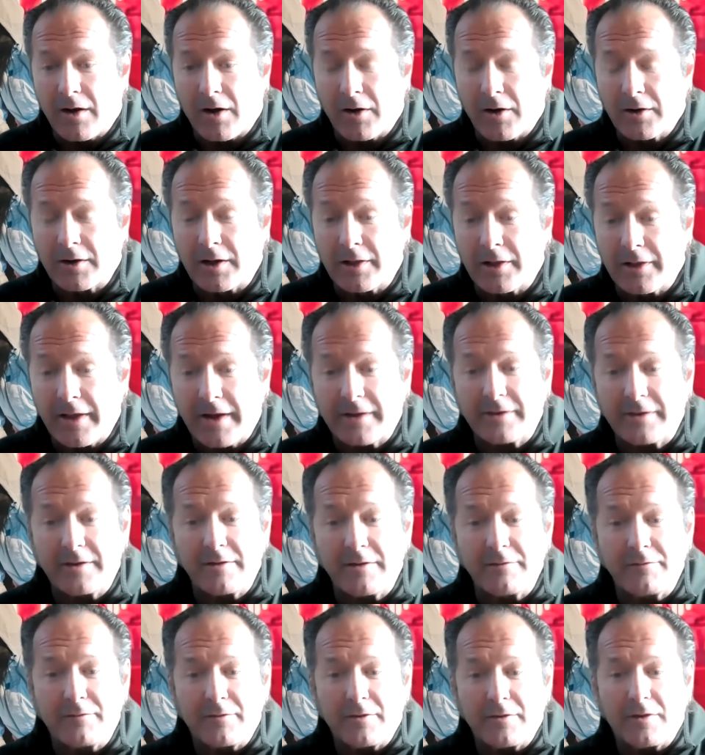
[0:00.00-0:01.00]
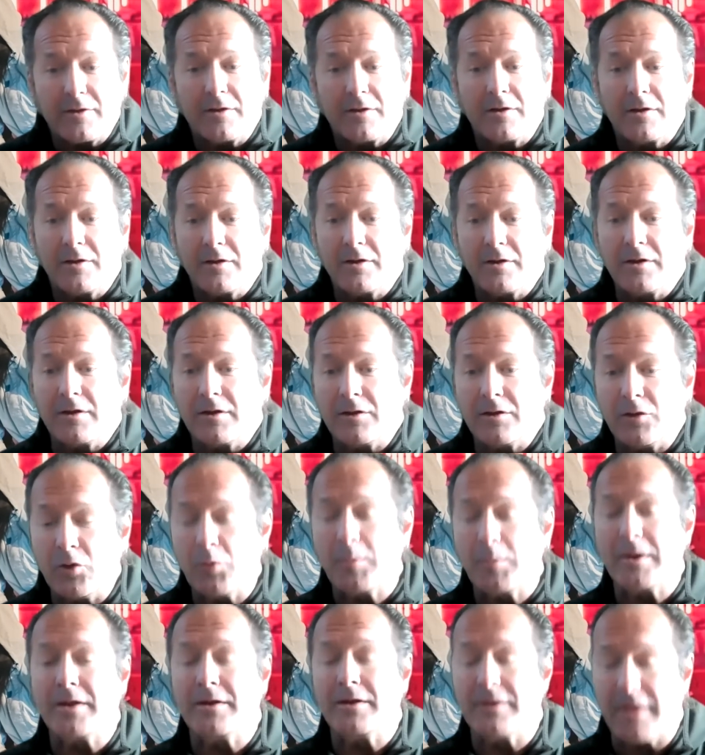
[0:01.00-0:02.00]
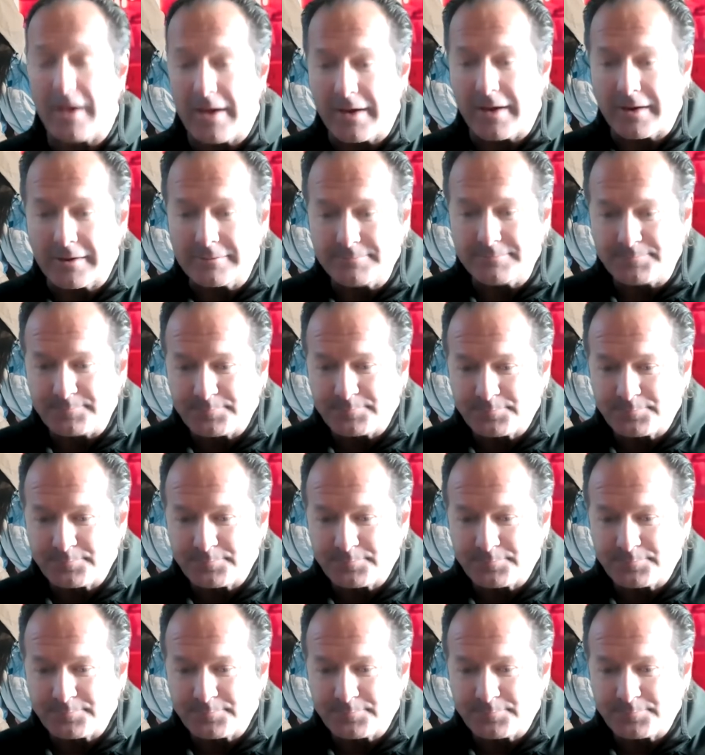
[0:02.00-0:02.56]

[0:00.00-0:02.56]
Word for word: our collective human day.